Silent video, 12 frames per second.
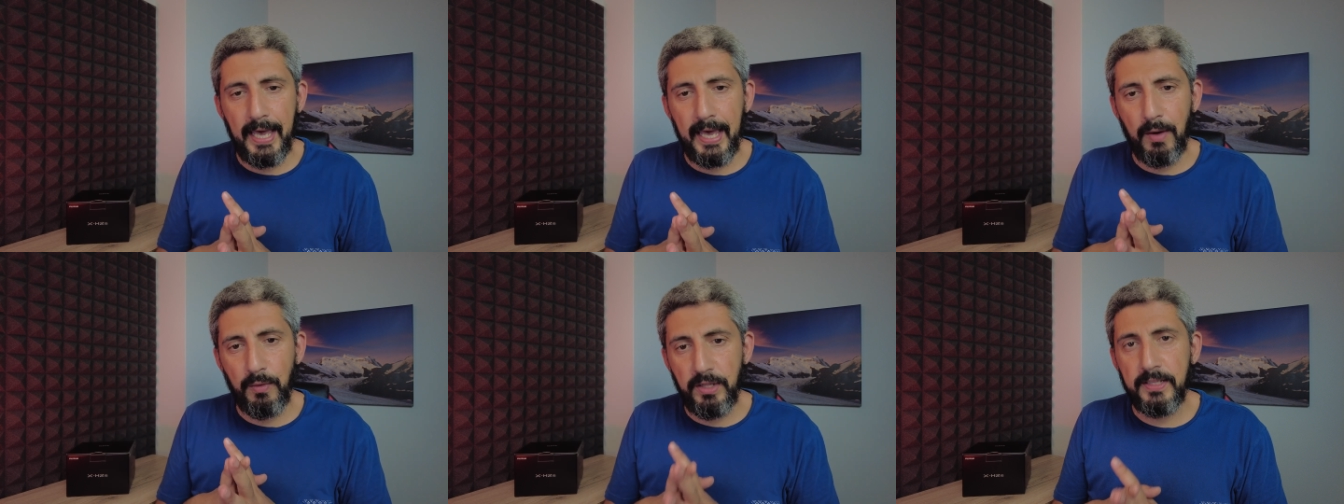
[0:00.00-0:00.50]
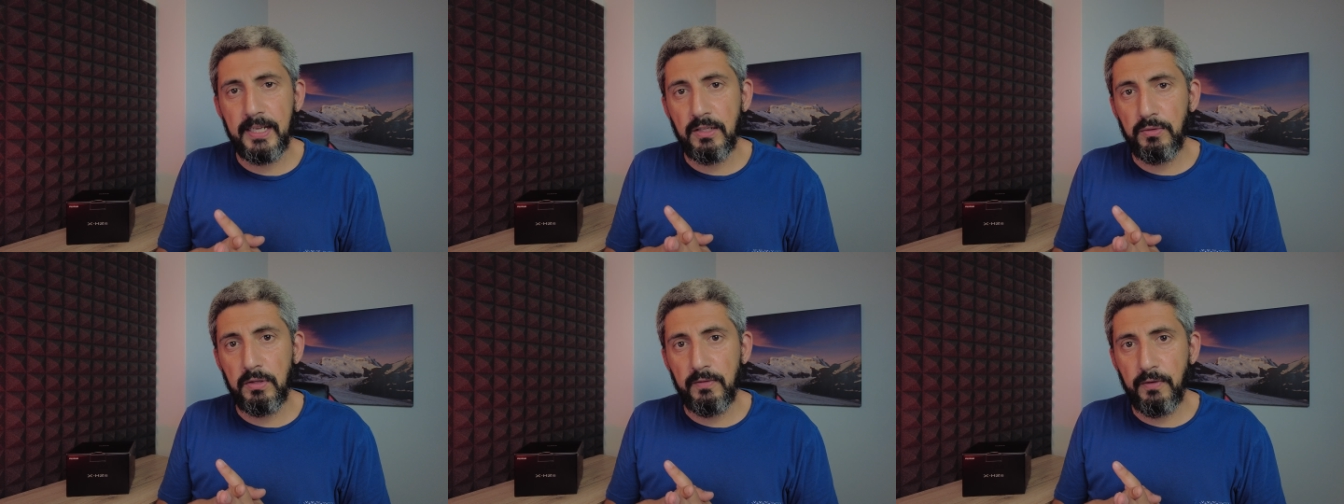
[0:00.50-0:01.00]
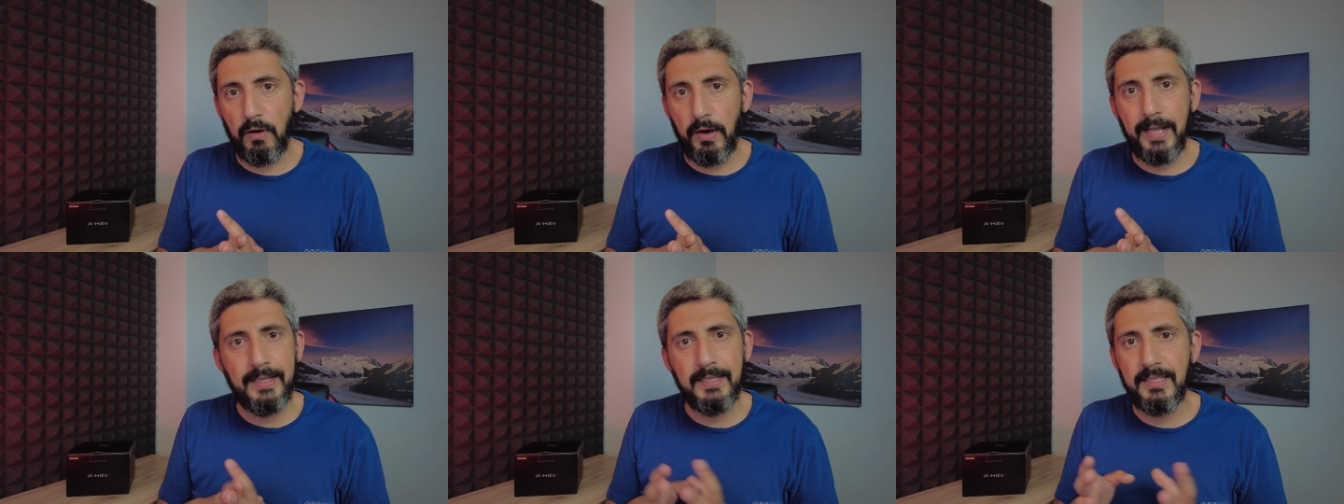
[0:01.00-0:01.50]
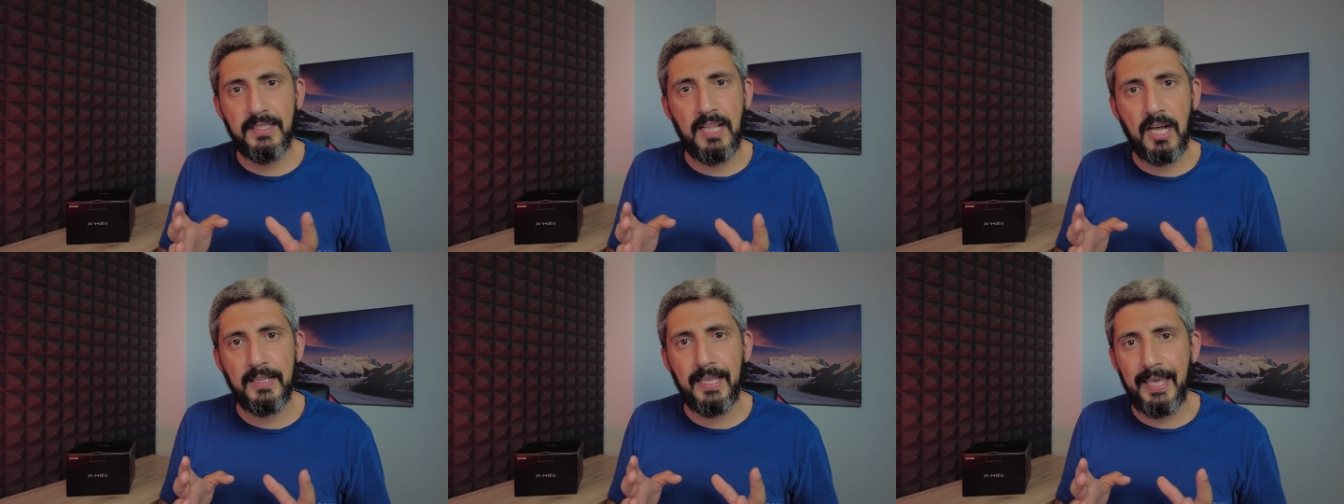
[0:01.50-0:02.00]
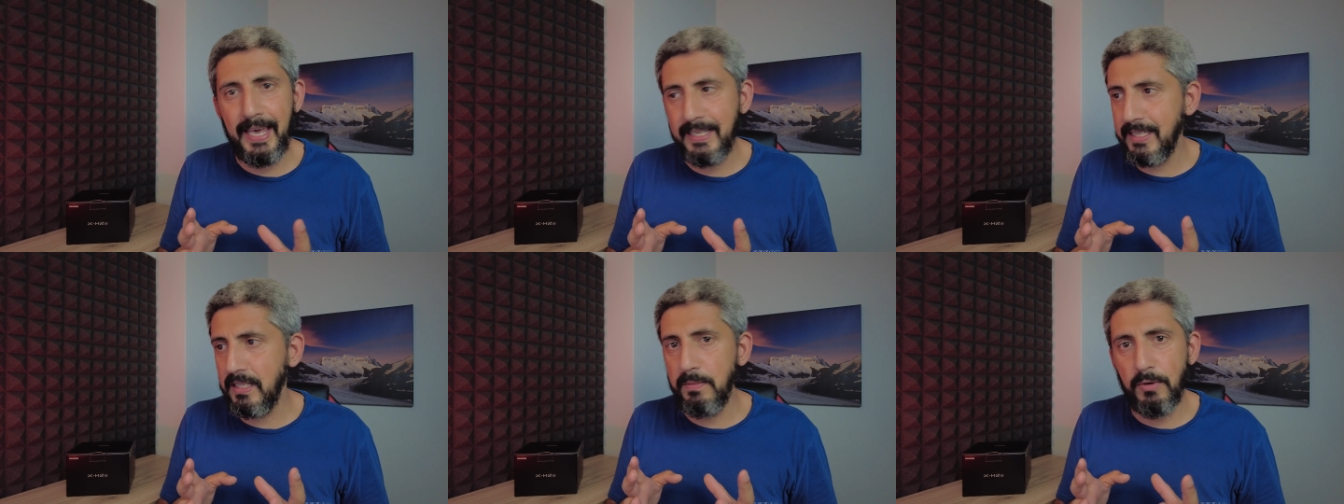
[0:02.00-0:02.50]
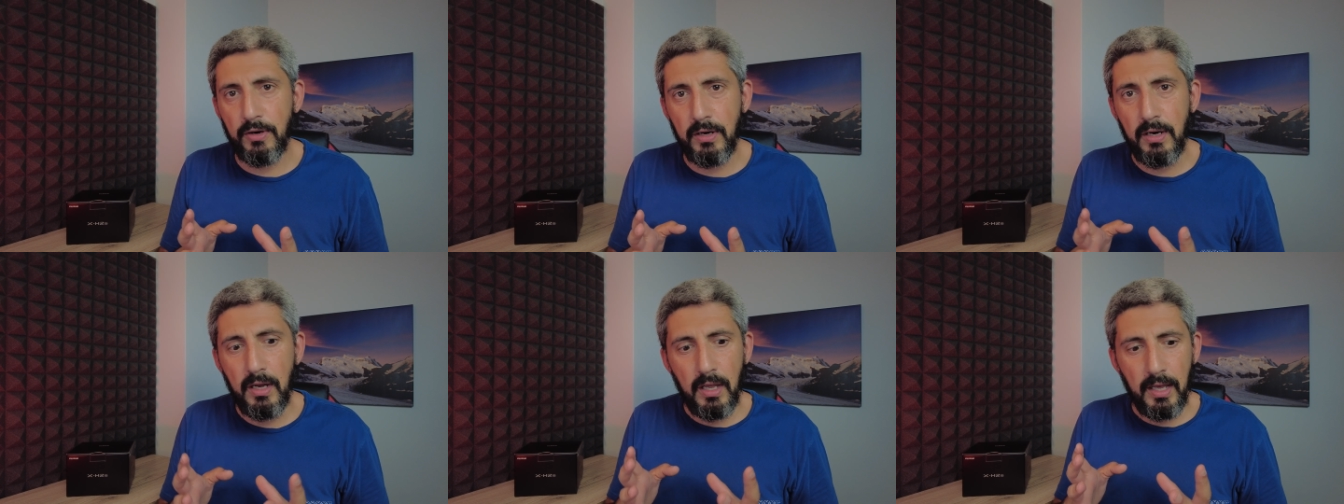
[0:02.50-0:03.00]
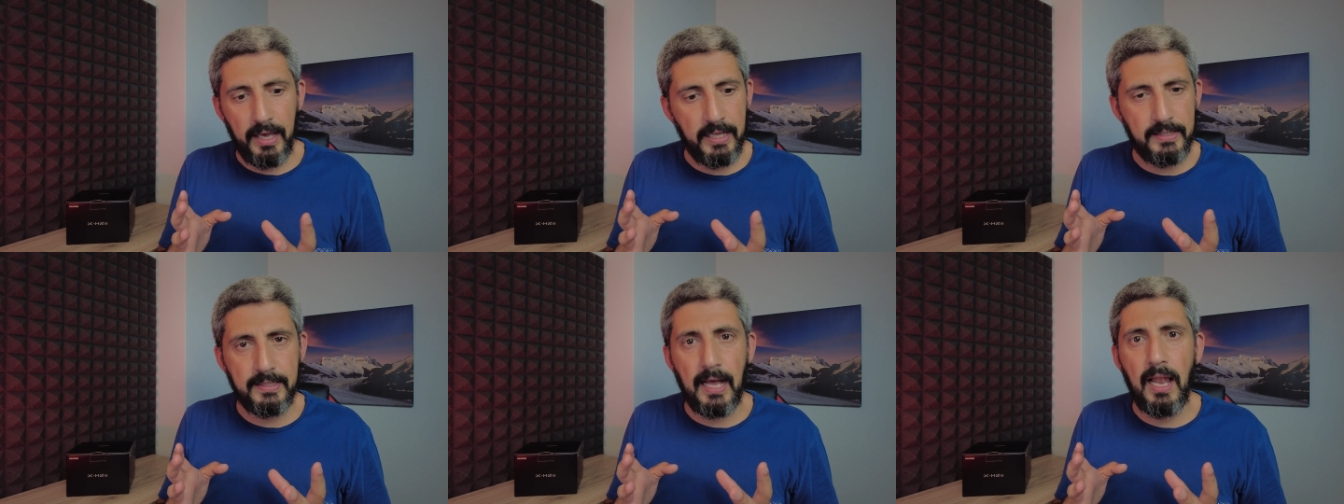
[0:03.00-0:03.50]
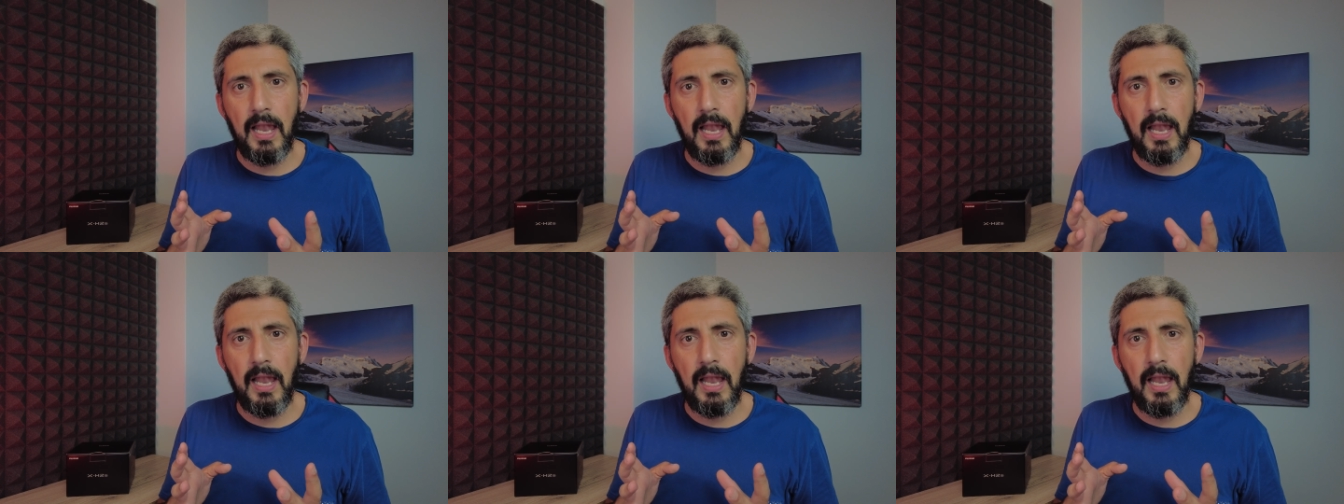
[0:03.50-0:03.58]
with the 10-24, and this is not the case anymore. It's a